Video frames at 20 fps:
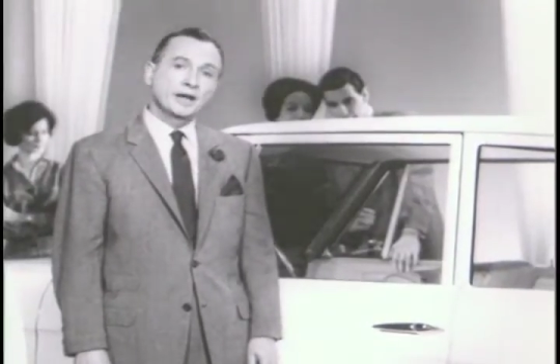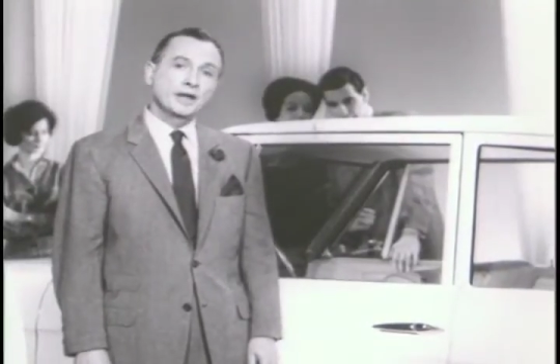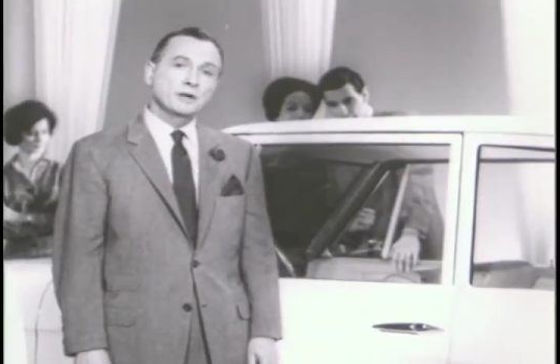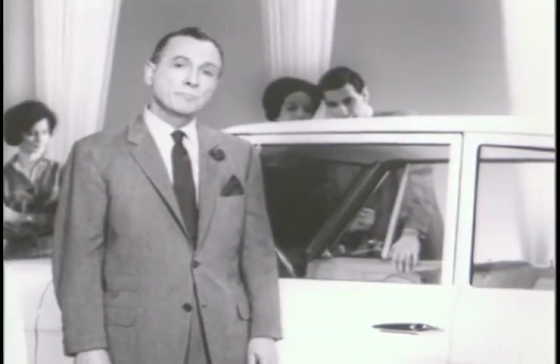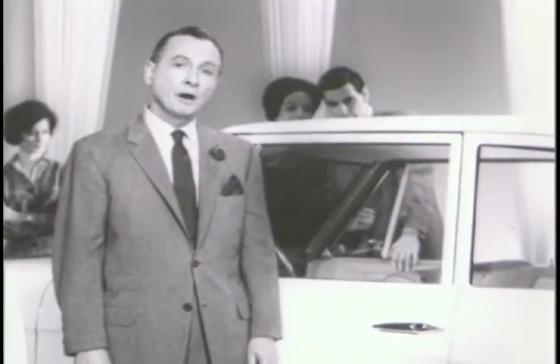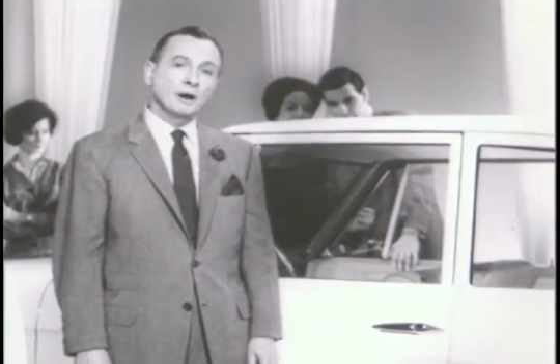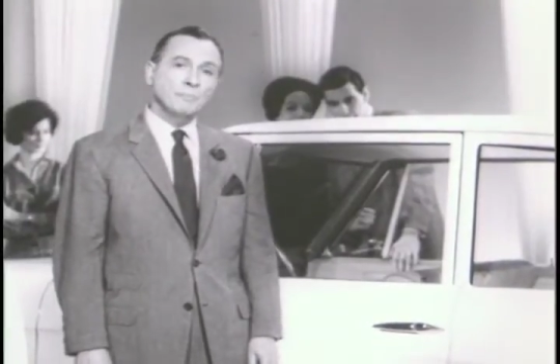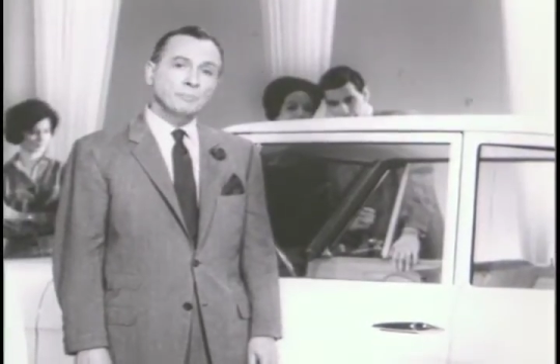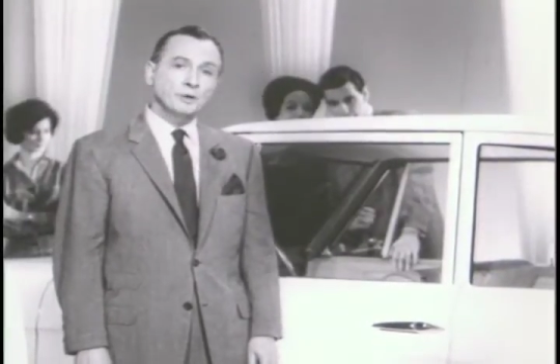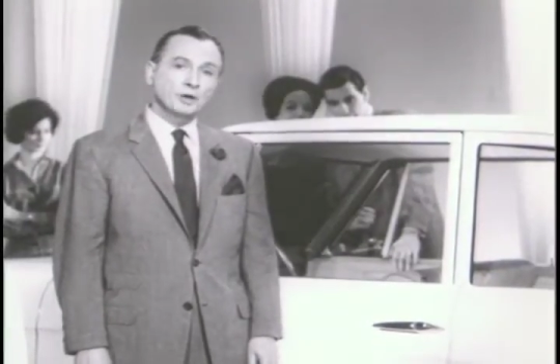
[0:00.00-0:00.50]

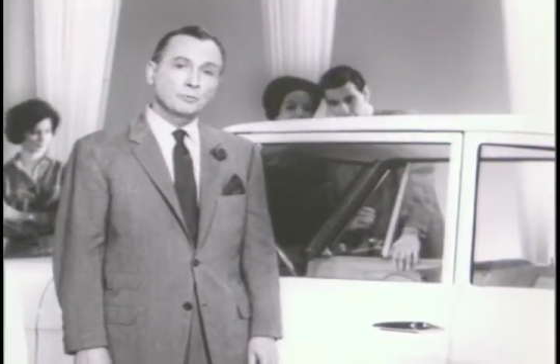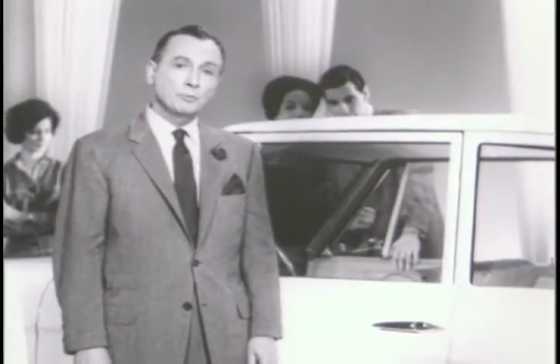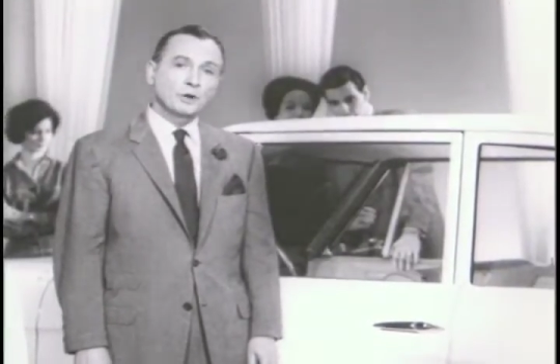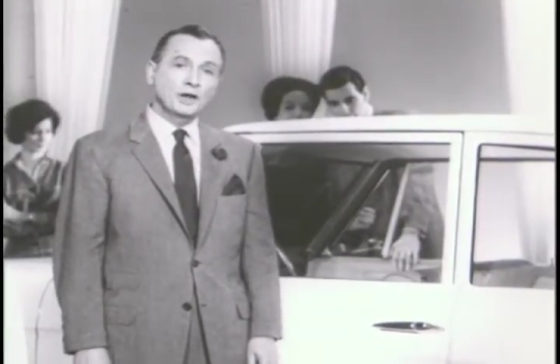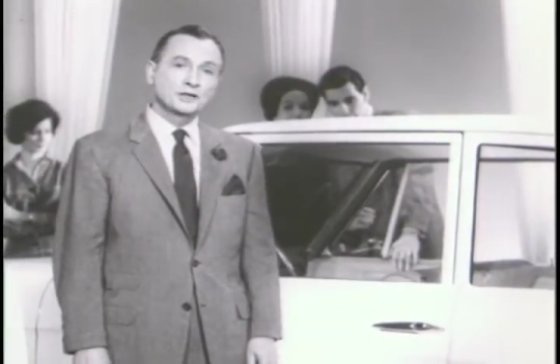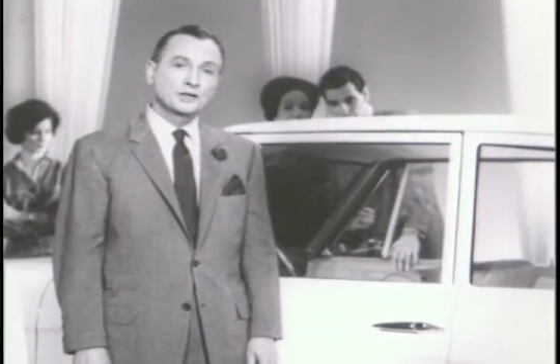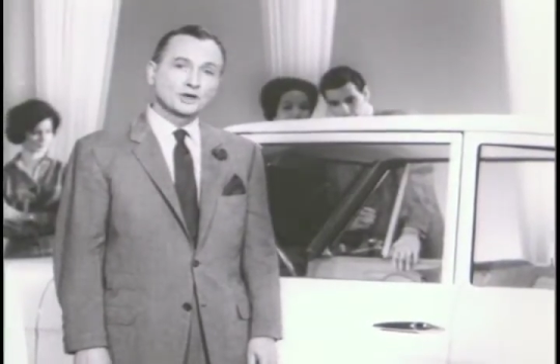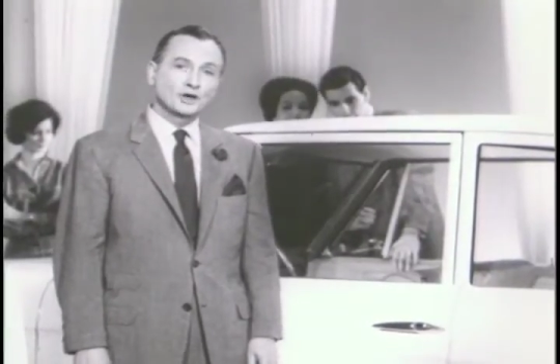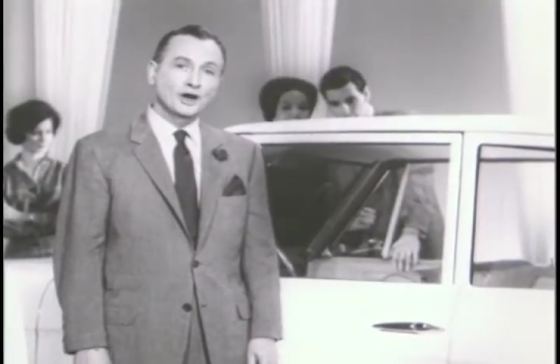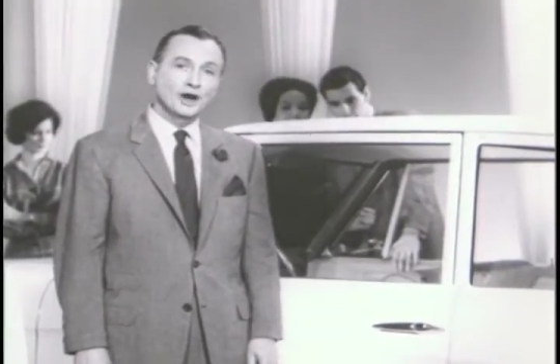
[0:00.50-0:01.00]
any popular
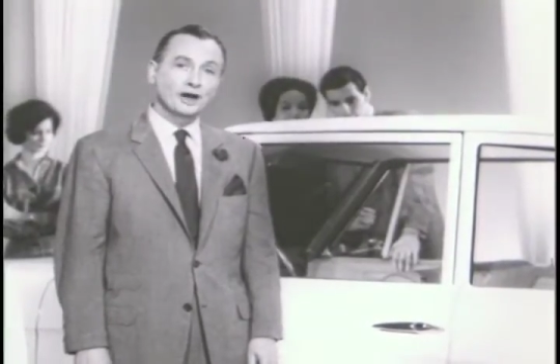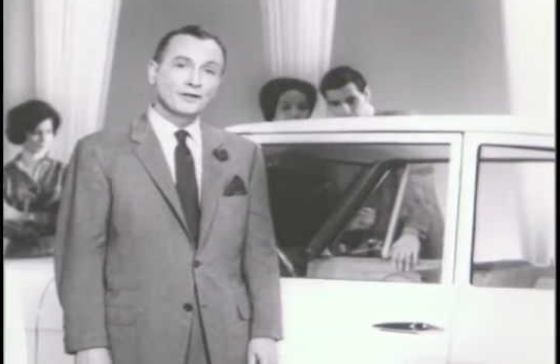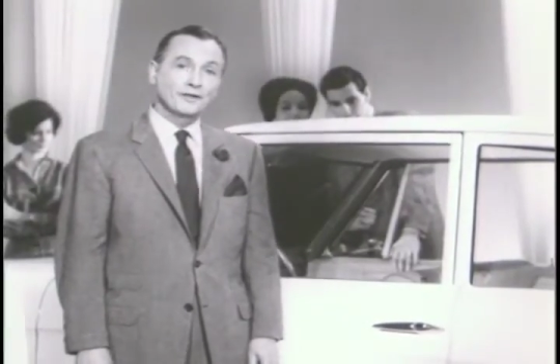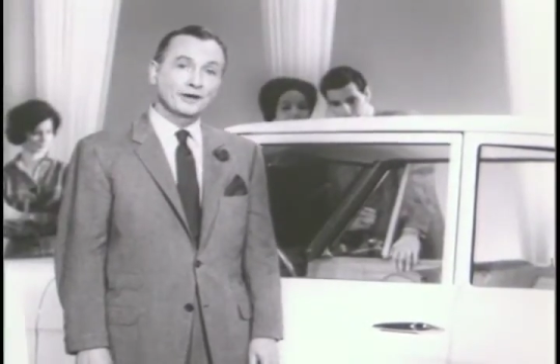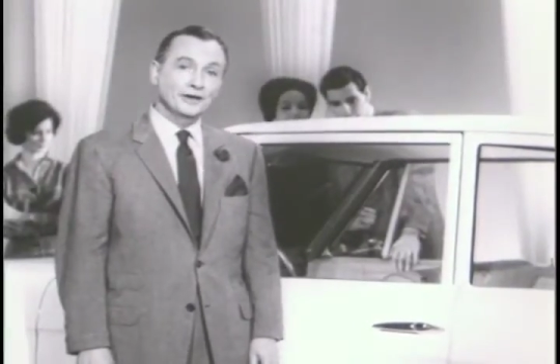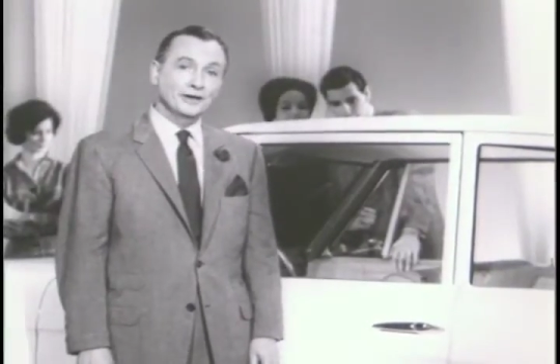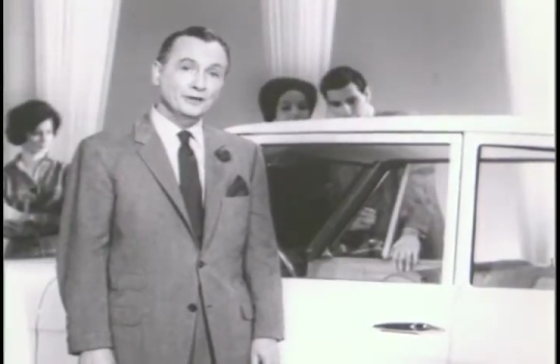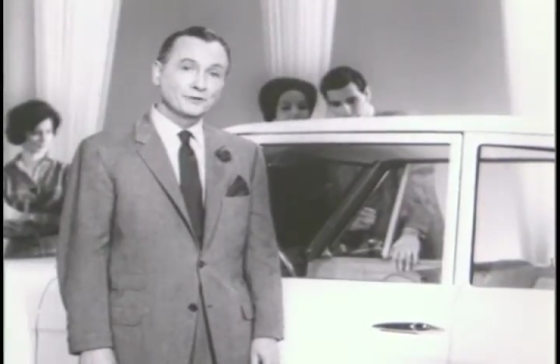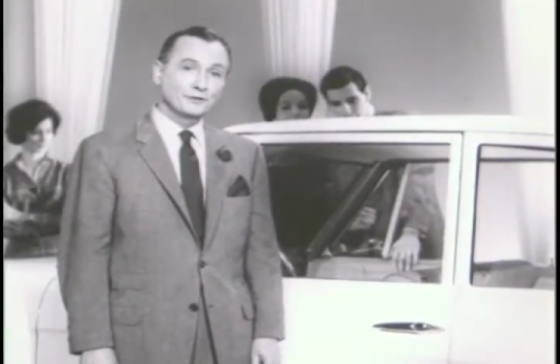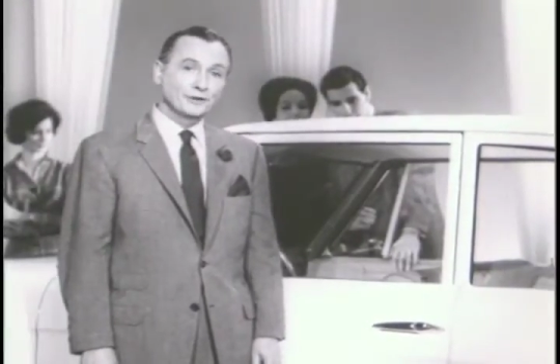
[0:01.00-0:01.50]
price car in
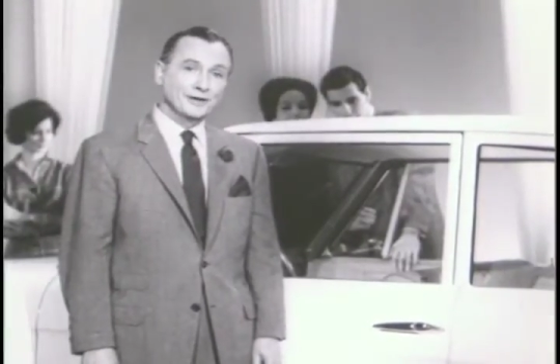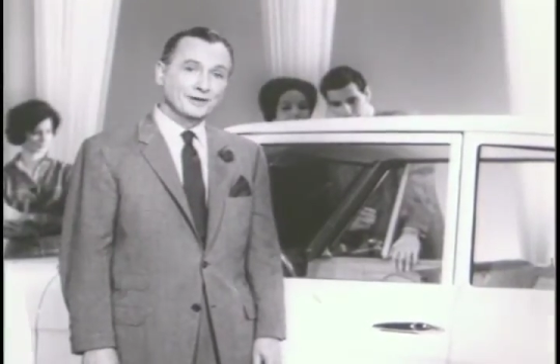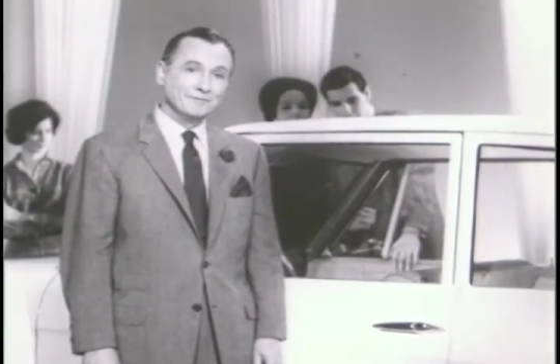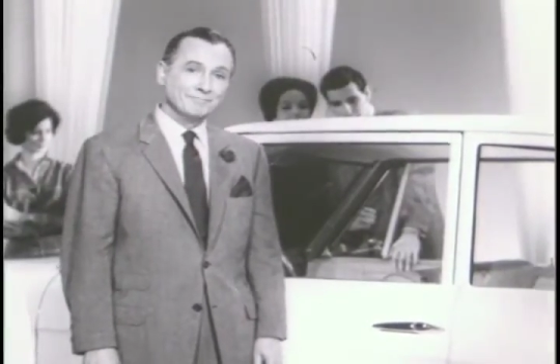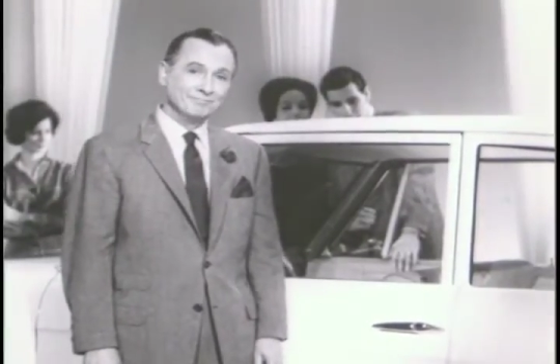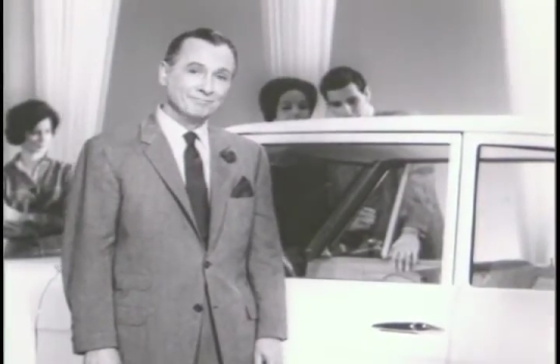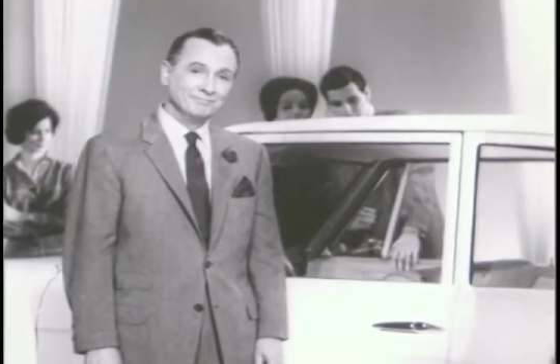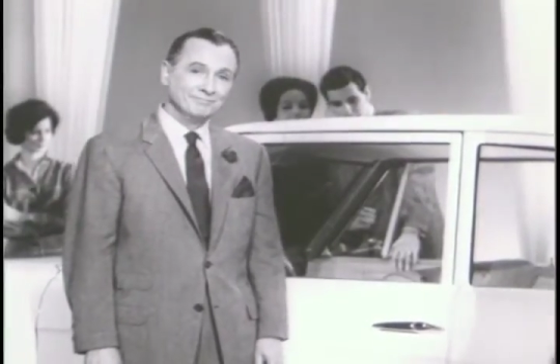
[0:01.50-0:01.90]
the country.